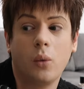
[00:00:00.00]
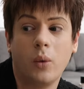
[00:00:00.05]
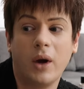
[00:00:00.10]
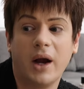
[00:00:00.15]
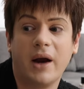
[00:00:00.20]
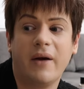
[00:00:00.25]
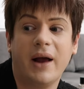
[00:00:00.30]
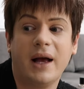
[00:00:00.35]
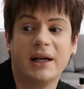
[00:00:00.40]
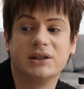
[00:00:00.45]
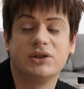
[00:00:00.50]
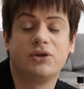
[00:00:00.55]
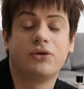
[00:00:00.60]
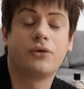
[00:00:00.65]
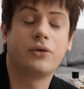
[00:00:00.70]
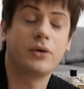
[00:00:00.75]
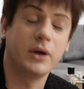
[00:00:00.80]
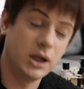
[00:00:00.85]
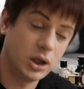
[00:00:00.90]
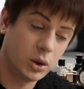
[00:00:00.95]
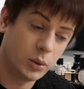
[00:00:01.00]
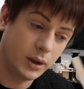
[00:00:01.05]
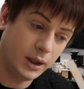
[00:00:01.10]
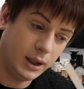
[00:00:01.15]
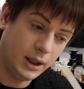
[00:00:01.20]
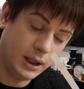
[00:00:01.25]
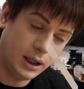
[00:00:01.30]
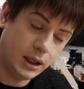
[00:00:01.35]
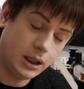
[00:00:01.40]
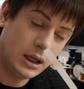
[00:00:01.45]
wear it as
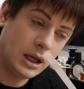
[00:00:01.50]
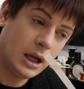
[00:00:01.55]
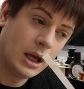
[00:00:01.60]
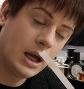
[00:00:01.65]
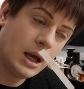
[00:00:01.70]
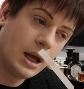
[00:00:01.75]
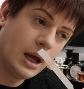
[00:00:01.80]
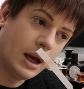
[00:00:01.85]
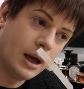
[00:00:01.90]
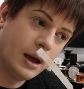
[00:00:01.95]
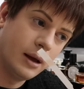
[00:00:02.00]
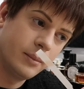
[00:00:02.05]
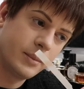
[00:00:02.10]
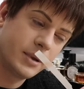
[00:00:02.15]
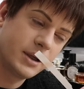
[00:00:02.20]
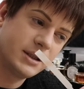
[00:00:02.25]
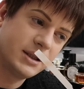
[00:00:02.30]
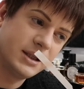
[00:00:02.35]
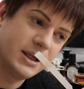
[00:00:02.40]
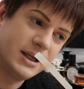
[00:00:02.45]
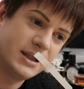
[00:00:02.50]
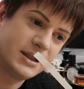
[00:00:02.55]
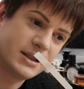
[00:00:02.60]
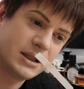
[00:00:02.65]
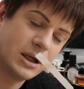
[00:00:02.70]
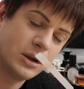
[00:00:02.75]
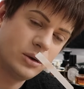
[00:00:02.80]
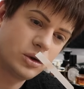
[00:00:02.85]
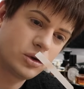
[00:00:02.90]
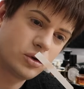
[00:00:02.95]
frequently because it is
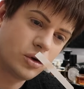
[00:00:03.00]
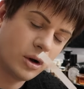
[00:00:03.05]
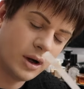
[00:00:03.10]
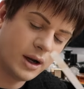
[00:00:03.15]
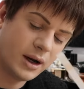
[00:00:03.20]
so strong.